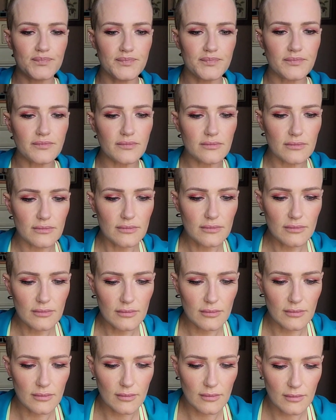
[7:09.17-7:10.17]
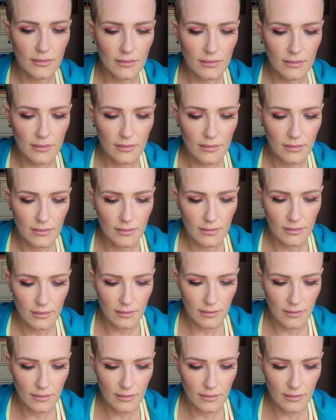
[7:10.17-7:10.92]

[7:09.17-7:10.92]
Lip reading: Nobody speaks.